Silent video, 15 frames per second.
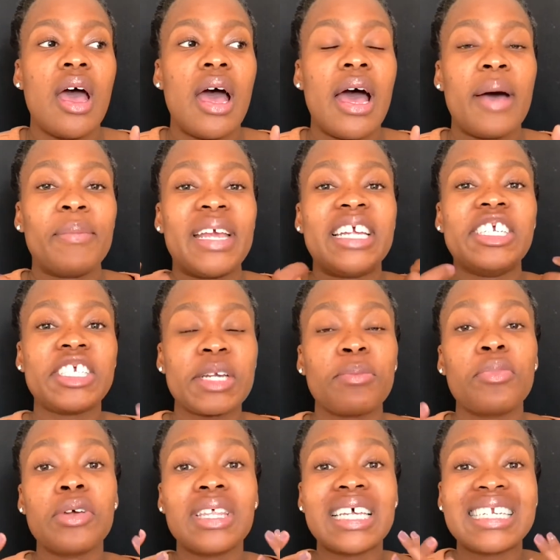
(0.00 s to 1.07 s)
um, a
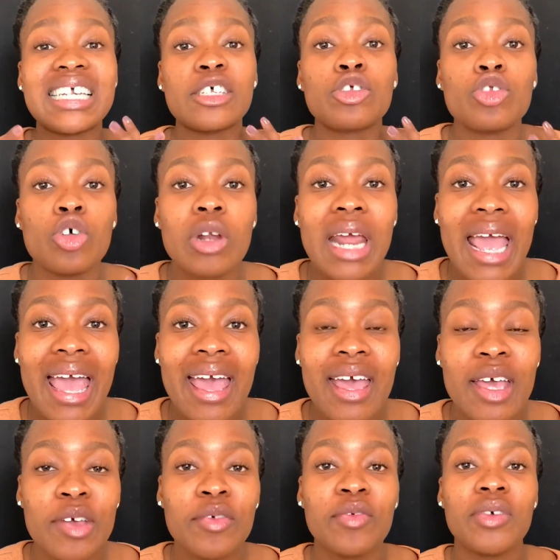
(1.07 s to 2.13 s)
shampoo that does not
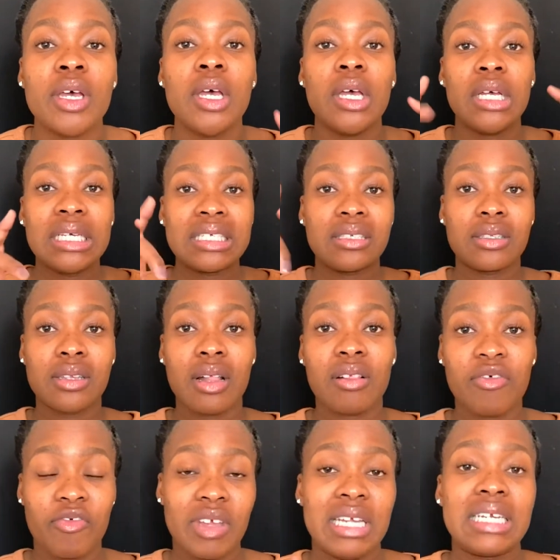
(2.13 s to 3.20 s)
have
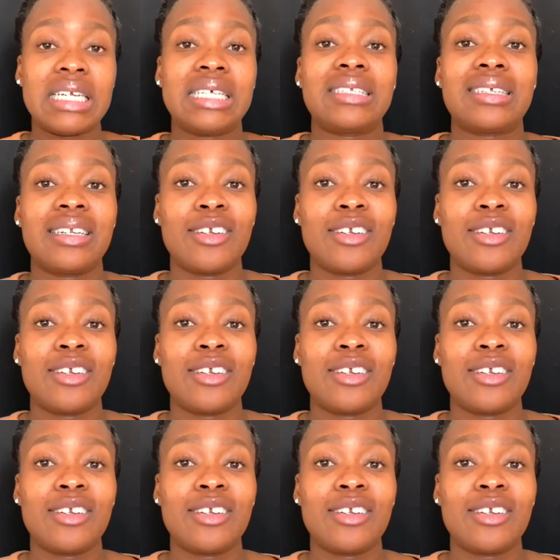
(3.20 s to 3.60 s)
sulfate as an